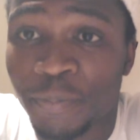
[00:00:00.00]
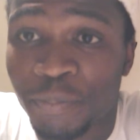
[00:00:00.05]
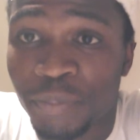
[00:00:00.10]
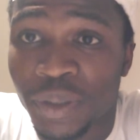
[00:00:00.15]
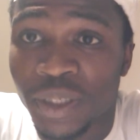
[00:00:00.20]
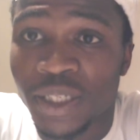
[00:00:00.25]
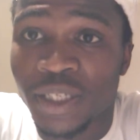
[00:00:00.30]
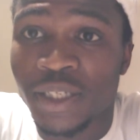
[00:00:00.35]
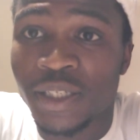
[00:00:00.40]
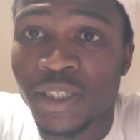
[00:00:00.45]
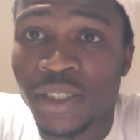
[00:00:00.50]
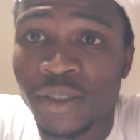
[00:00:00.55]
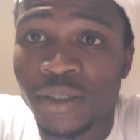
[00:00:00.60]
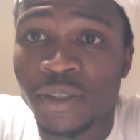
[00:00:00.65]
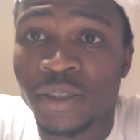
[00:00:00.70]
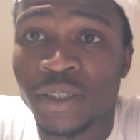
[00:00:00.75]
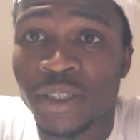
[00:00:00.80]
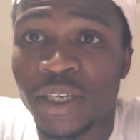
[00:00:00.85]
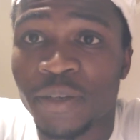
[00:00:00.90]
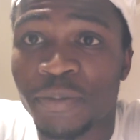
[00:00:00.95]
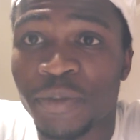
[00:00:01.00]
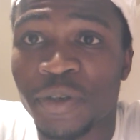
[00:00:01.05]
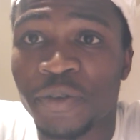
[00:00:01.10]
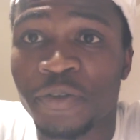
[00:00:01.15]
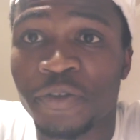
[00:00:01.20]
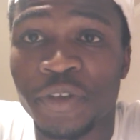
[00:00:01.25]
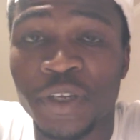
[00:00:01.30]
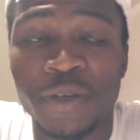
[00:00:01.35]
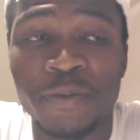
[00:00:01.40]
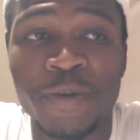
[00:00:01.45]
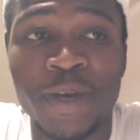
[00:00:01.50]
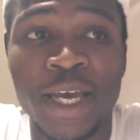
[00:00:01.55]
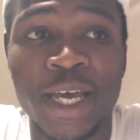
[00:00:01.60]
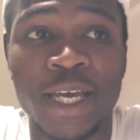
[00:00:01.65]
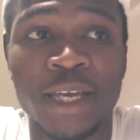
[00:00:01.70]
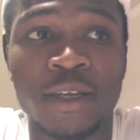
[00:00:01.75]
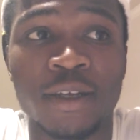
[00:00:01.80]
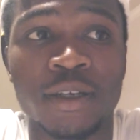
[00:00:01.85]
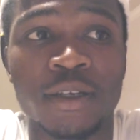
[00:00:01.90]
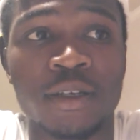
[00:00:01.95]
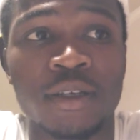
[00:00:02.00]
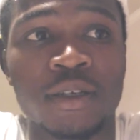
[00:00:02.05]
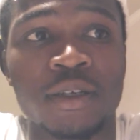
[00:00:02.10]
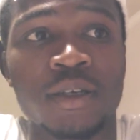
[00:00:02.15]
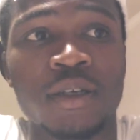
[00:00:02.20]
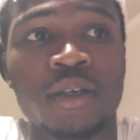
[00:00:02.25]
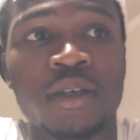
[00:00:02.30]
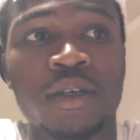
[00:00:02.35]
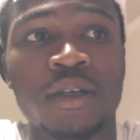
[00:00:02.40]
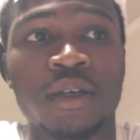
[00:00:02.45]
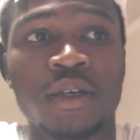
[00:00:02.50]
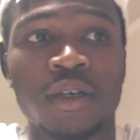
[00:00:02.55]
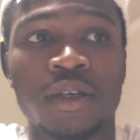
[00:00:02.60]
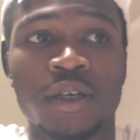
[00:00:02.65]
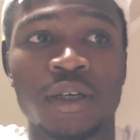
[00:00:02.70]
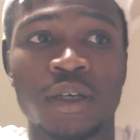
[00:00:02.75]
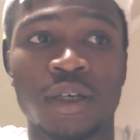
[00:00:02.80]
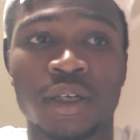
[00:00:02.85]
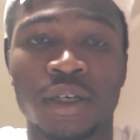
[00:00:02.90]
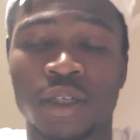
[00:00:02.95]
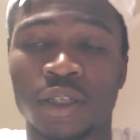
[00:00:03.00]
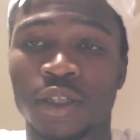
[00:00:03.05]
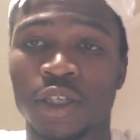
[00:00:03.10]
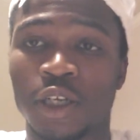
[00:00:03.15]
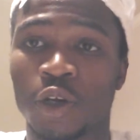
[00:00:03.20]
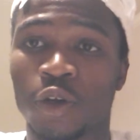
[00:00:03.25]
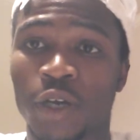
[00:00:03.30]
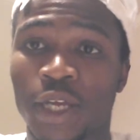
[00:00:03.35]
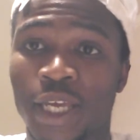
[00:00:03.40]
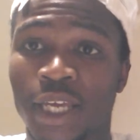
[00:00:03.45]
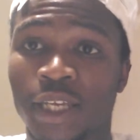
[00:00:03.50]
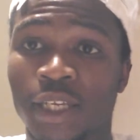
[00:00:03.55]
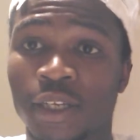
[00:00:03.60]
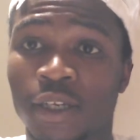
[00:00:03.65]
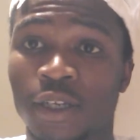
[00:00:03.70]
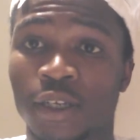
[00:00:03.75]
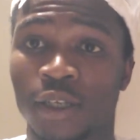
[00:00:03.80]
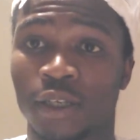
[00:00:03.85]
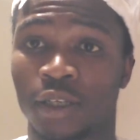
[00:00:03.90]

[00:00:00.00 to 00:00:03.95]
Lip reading: please give me feedback. Don't hate.